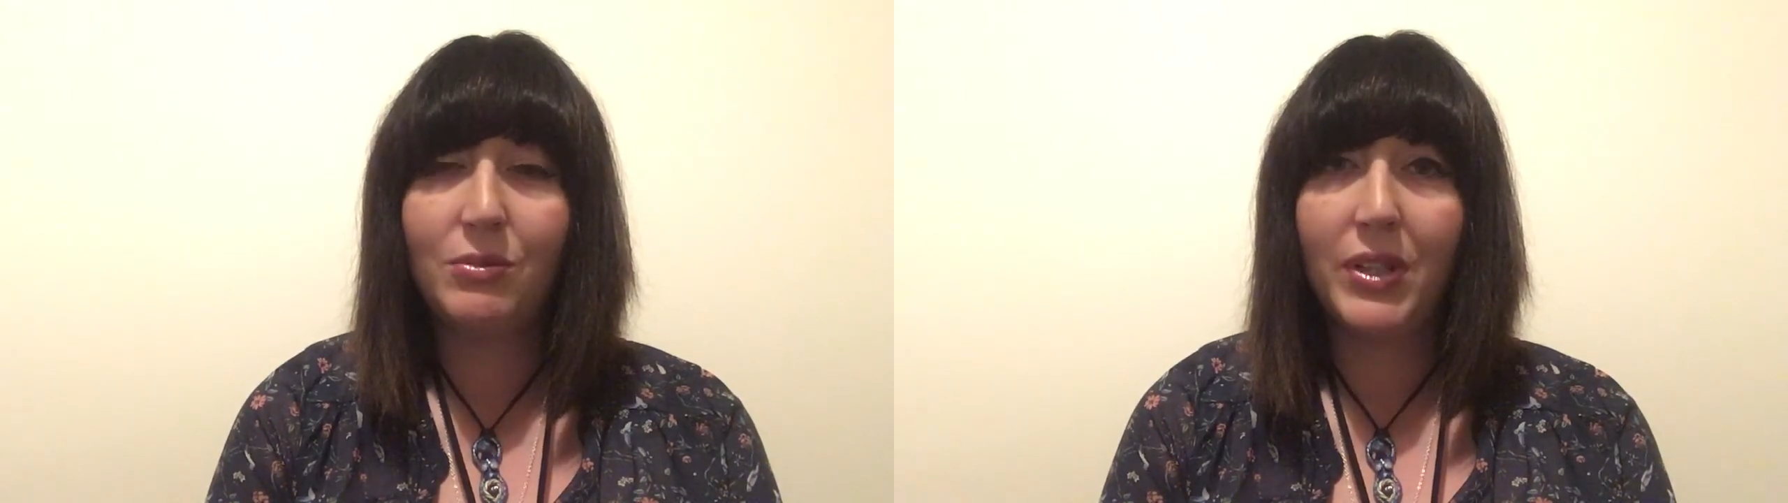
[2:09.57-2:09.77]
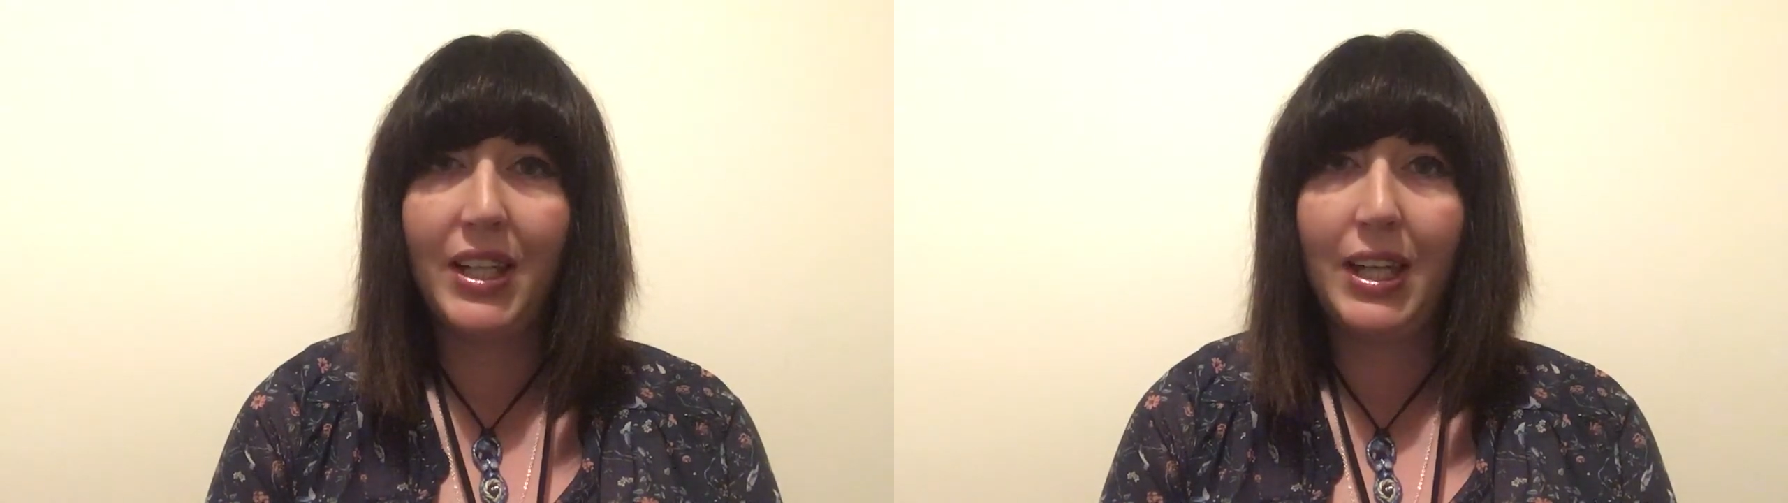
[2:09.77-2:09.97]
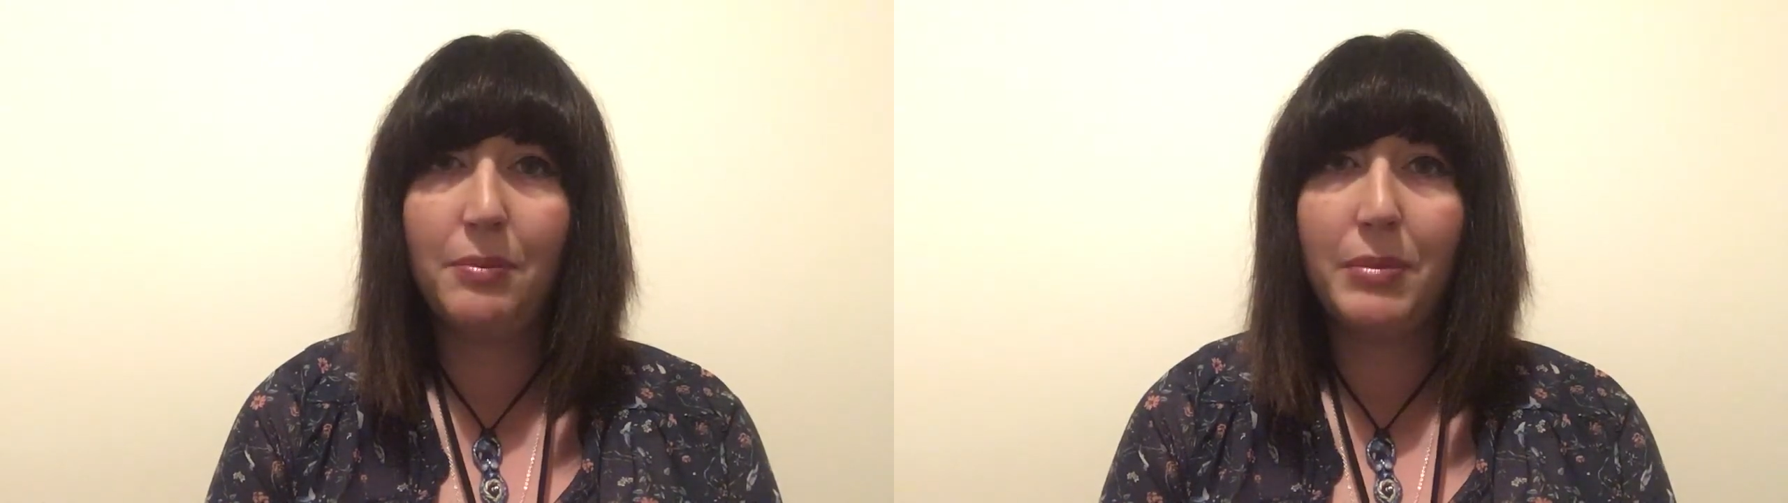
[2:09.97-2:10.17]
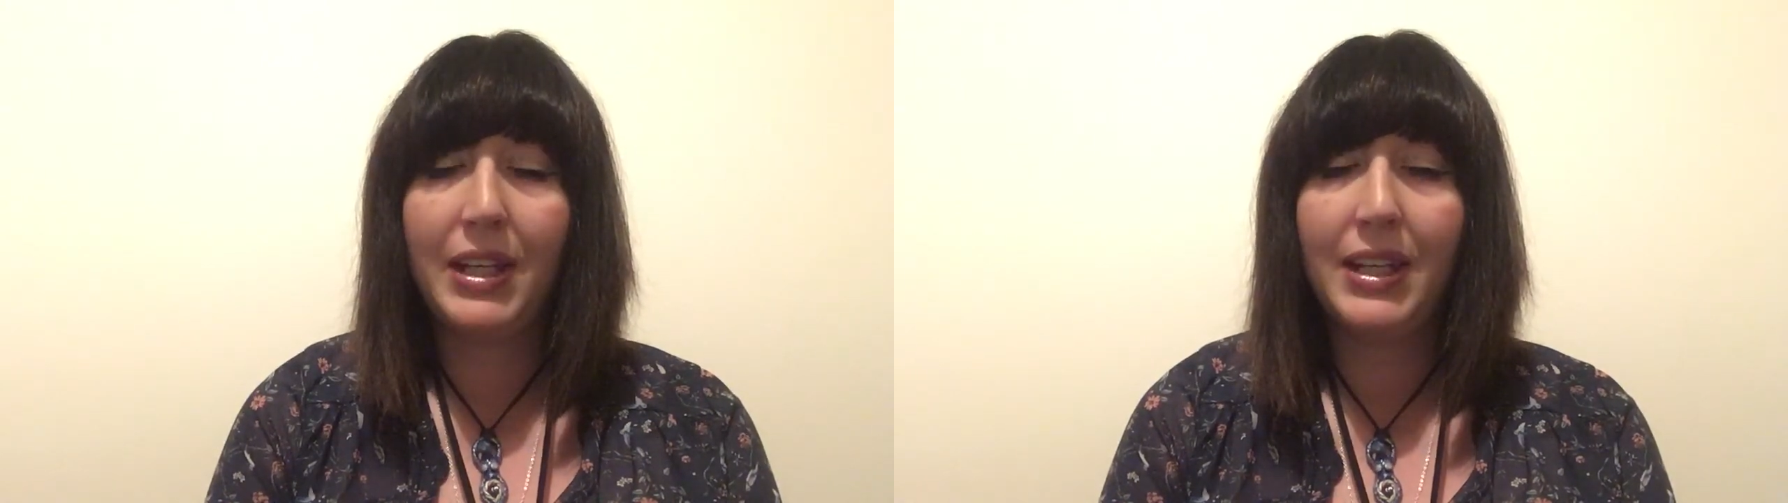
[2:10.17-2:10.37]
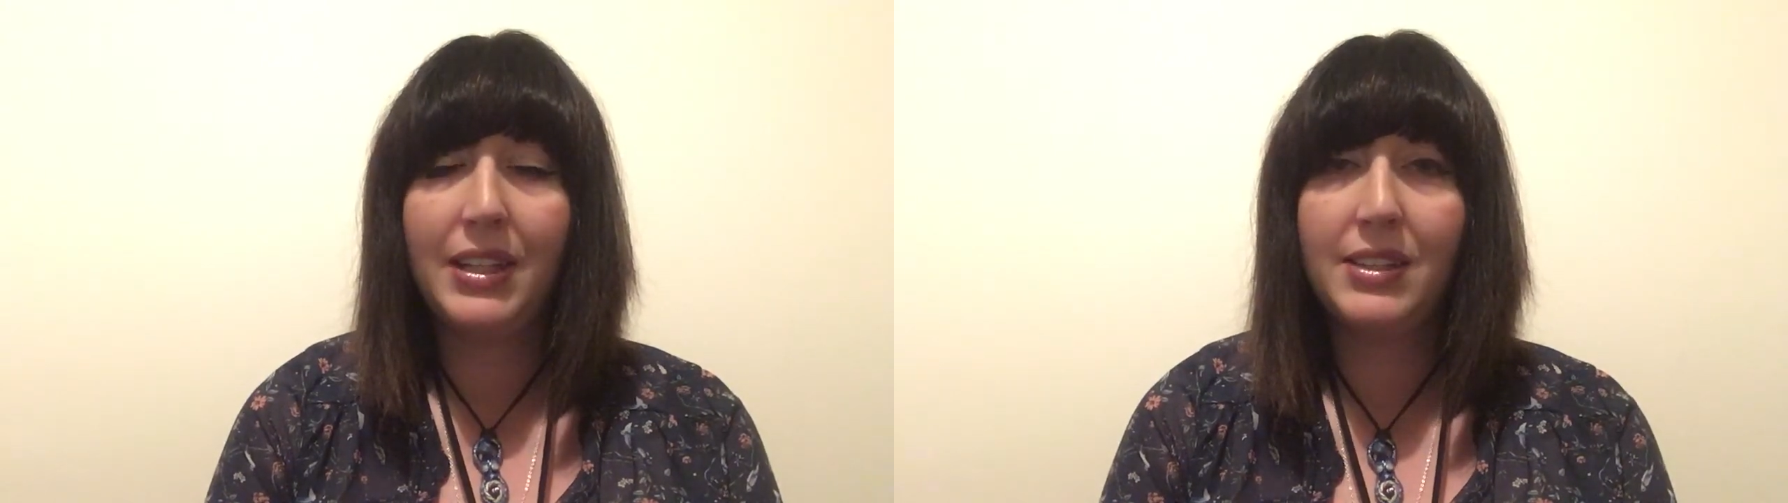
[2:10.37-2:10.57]
working in
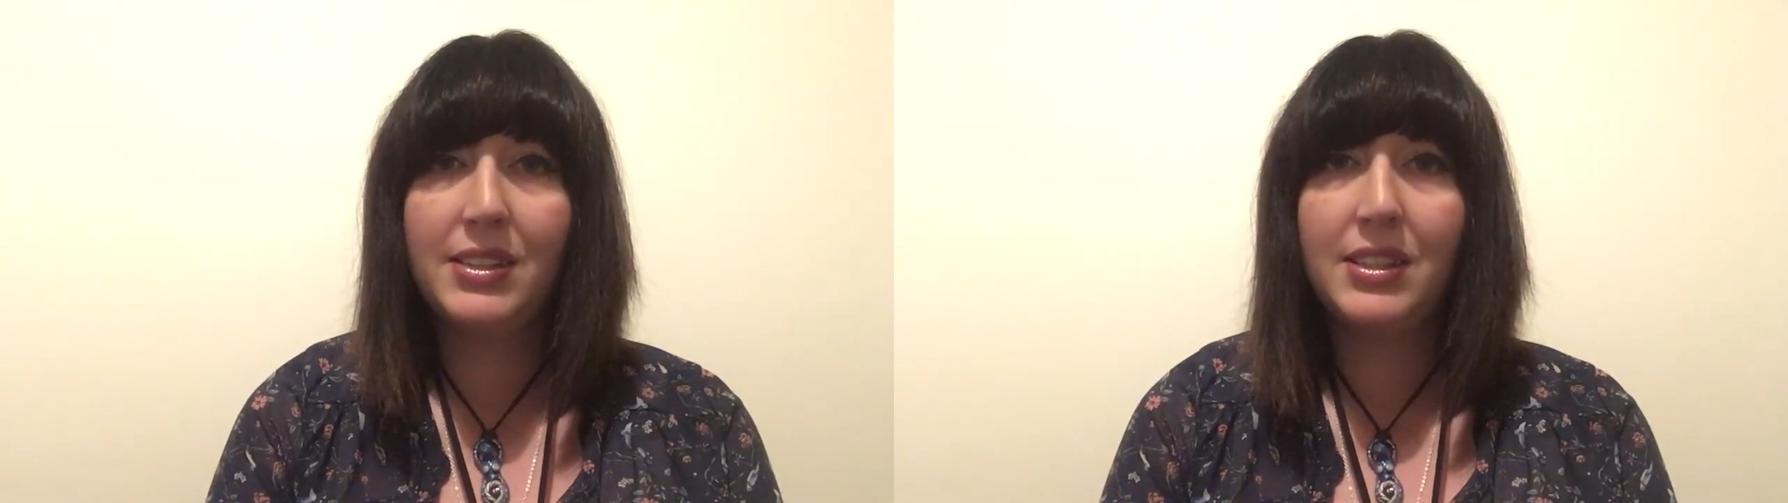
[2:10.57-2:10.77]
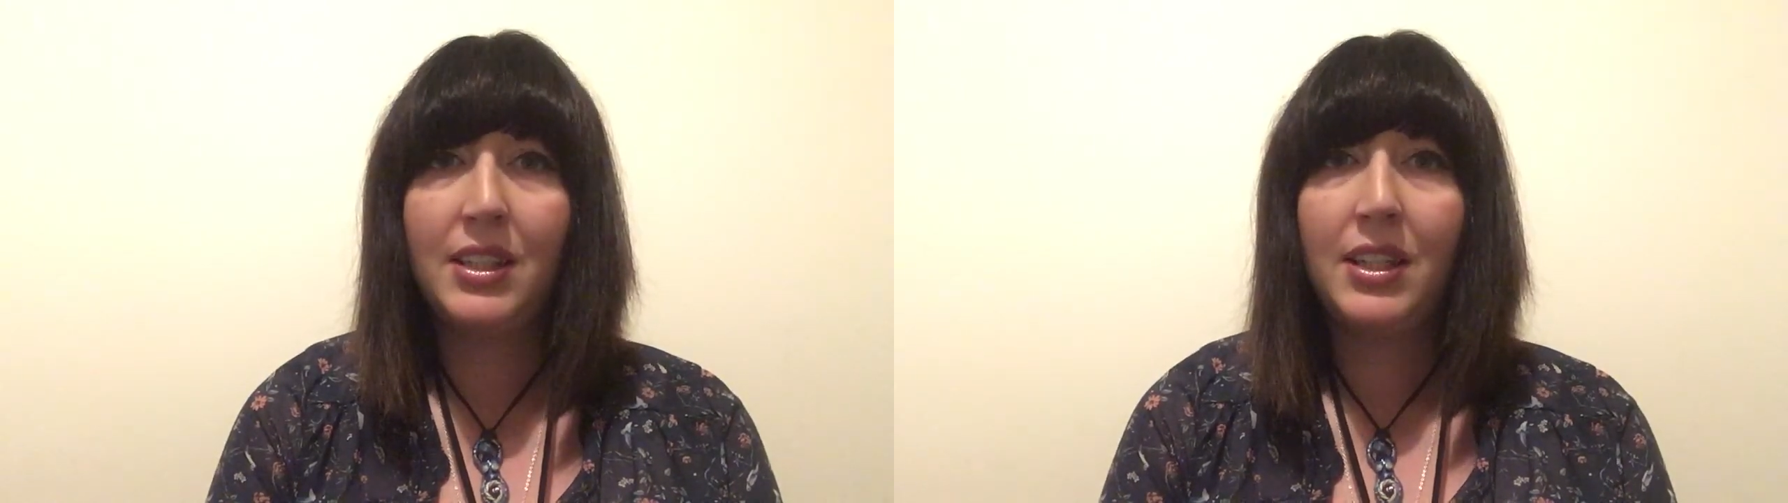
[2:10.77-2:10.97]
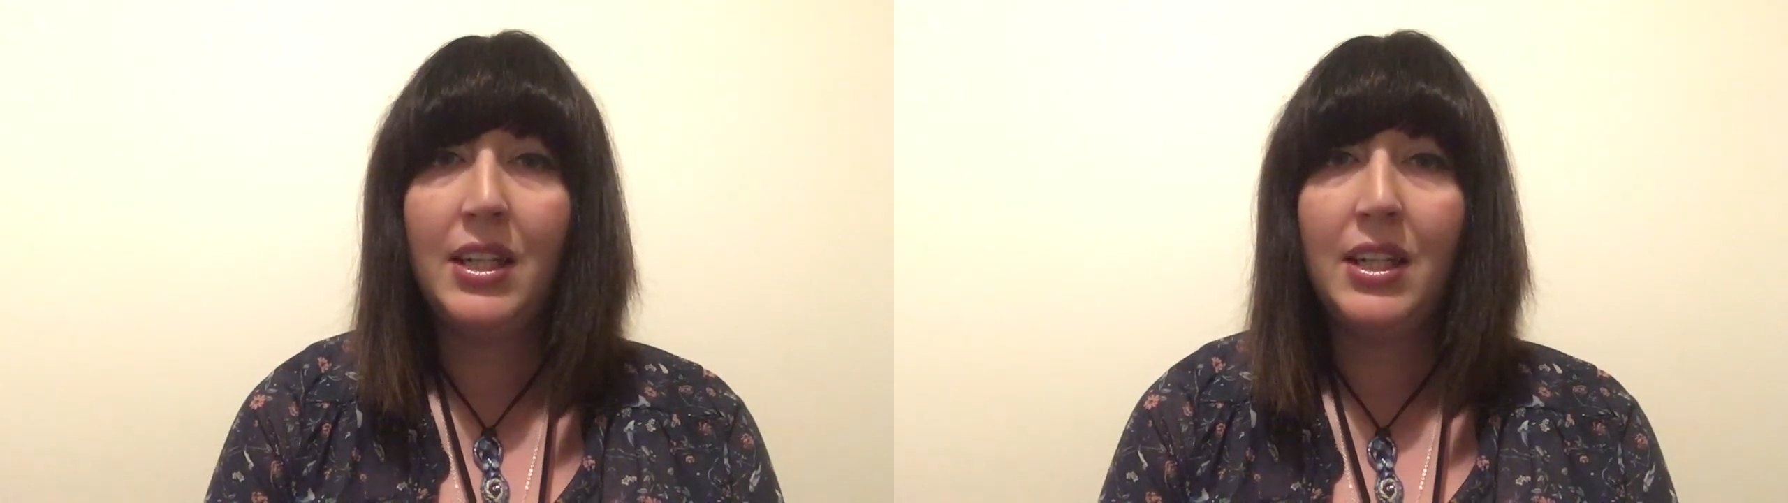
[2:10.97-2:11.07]
pairs,